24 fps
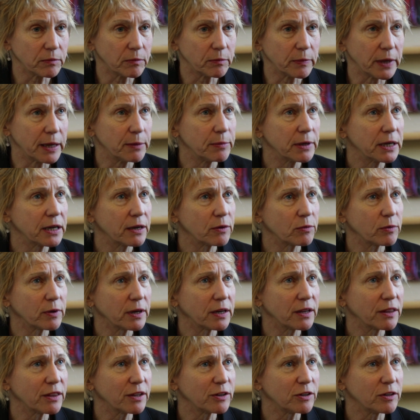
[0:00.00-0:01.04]
maybe get
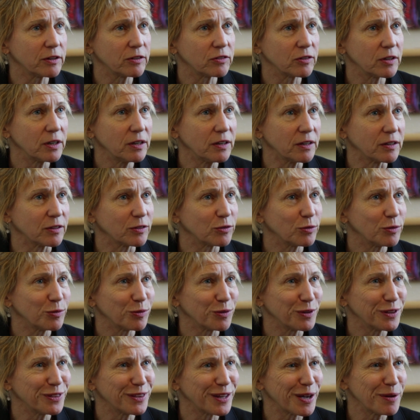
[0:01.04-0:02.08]
rid of the disease.
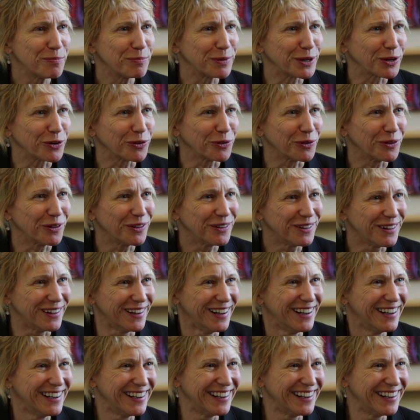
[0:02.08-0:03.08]
Wouldn't that be cool?